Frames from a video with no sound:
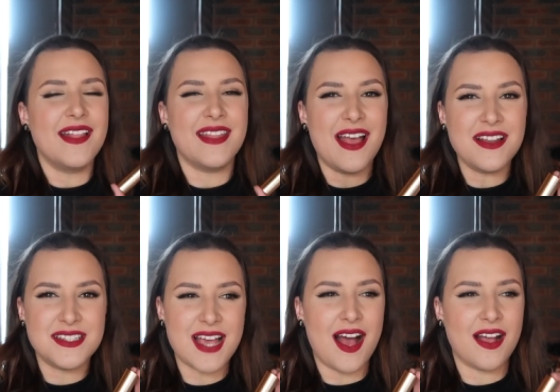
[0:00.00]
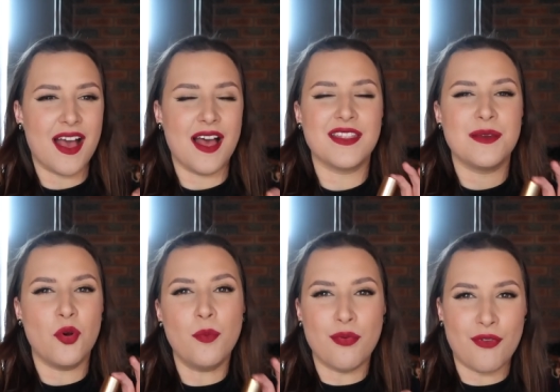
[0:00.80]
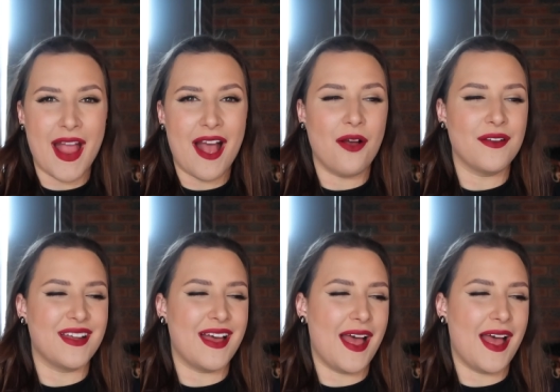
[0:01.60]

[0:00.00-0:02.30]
They are darker, they're more brown.